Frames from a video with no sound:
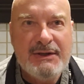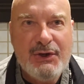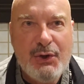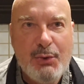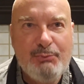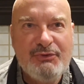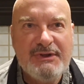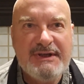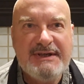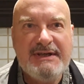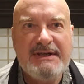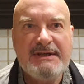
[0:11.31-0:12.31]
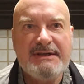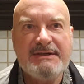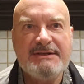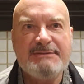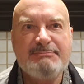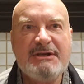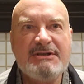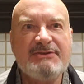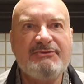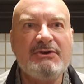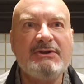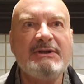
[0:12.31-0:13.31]
Hopefully it is
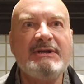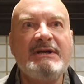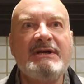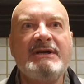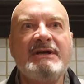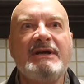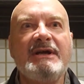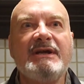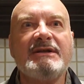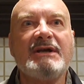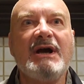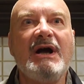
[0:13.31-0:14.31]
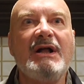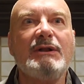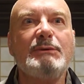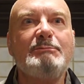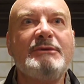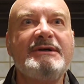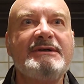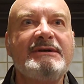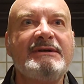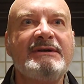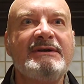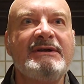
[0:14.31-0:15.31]
peaceful and calm
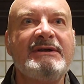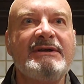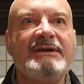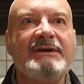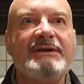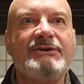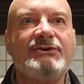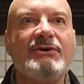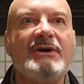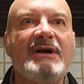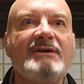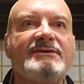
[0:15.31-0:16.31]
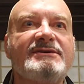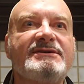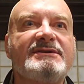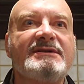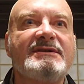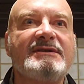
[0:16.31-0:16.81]
in your hearts